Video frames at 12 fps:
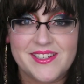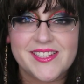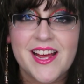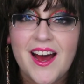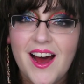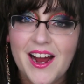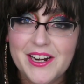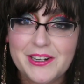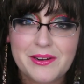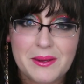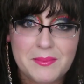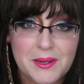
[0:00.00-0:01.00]
because I
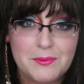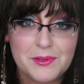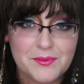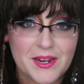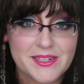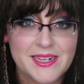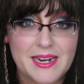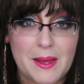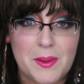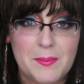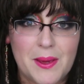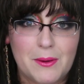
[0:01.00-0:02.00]
know him, he would have actually let
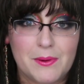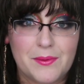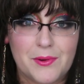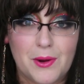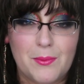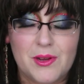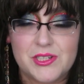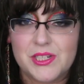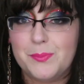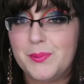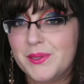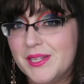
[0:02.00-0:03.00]
me pick whatever I
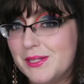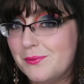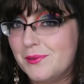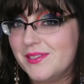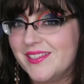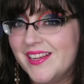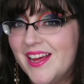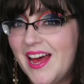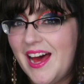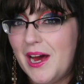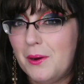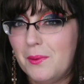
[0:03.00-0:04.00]
wanted, but this was
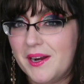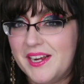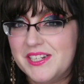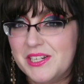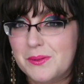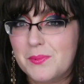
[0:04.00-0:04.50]
what I ended